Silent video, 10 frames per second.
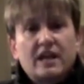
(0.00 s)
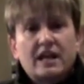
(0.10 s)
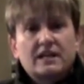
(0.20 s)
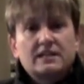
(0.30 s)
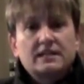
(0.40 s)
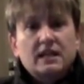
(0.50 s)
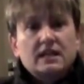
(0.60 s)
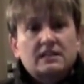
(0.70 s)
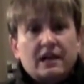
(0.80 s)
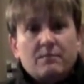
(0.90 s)
has
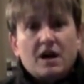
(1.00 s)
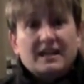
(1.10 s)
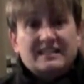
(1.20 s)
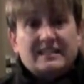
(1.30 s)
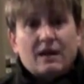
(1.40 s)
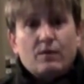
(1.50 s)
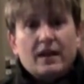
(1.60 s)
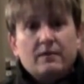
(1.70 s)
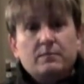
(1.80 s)
side pockets that way,